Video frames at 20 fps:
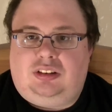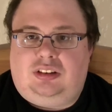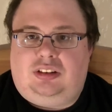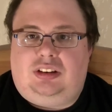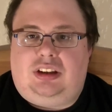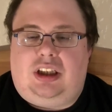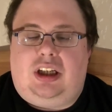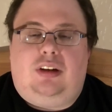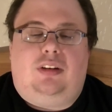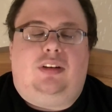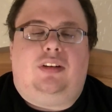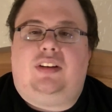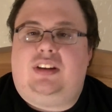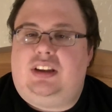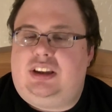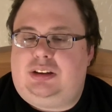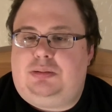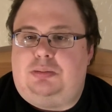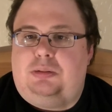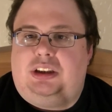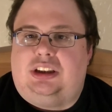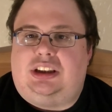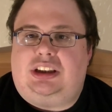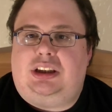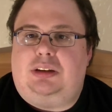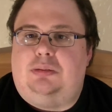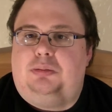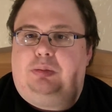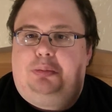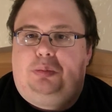Now, this may
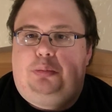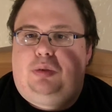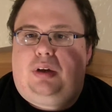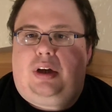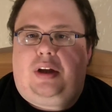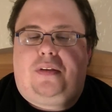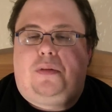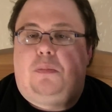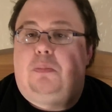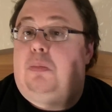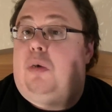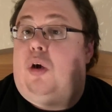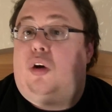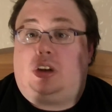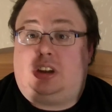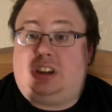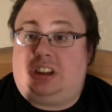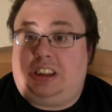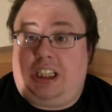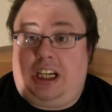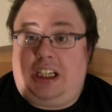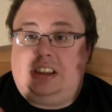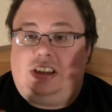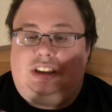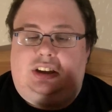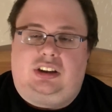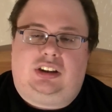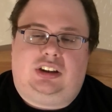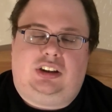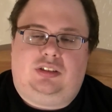seem rather bog
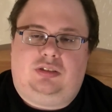standard